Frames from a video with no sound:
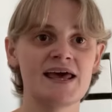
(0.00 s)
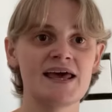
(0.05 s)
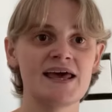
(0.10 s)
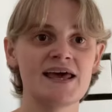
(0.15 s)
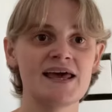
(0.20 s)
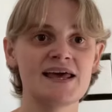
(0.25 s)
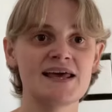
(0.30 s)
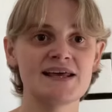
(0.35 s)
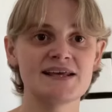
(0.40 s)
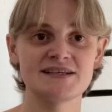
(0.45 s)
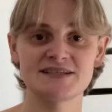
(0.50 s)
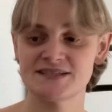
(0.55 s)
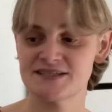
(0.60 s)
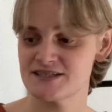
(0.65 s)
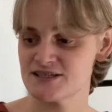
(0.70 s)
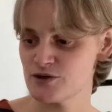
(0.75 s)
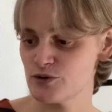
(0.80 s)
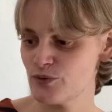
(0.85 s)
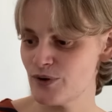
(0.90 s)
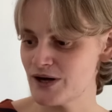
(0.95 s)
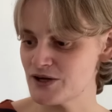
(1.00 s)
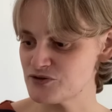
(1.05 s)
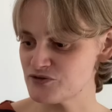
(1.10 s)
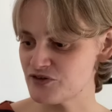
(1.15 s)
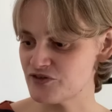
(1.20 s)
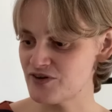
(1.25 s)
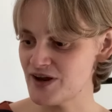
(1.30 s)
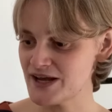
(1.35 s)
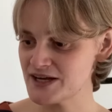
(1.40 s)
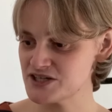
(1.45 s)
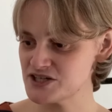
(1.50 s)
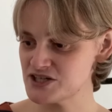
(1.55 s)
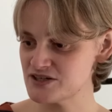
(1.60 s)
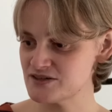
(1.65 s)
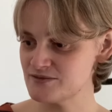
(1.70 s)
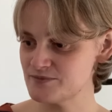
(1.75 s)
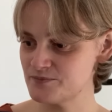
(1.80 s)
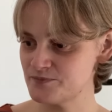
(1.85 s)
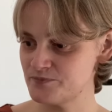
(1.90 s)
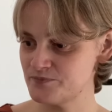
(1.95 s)
is Quiet Reflection.
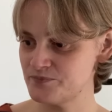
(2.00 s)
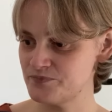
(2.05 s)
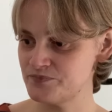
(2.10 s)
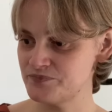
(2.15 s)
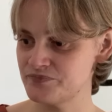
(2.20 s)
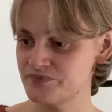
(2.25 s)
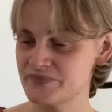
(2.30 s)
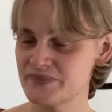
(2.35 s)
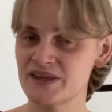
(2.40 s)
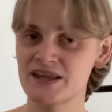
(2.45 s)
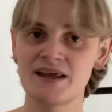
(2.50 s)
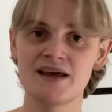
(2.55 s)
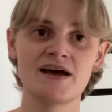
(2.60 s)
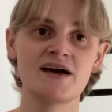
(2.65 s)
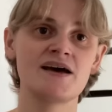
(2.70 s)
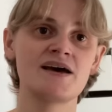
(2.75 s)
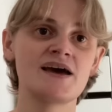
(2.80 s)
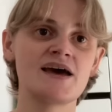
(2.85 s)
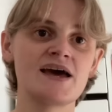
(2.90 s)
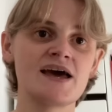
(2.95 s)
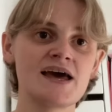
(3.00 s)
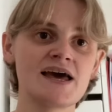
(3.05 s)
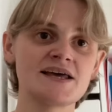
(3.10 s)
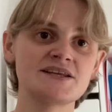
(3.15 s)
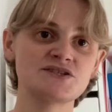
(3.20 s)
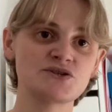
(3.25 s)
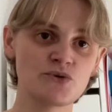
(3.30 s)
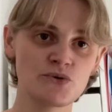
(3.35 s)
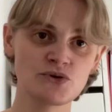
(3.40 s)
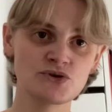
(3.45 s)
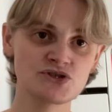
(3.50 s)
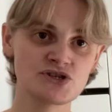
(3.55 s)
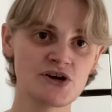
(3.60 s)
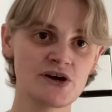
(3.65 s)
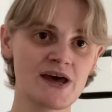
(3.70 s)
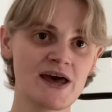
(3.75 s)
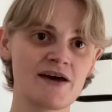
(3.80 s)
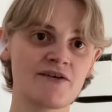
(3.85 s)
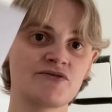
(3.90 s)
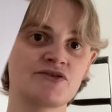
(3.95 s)
It's also, I
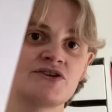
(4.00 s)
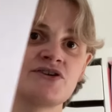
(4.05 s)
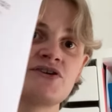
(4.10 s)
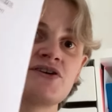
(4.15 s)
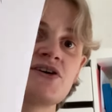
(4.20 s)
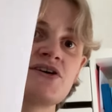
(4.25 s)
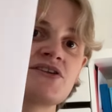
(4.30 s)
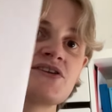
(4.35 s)
have another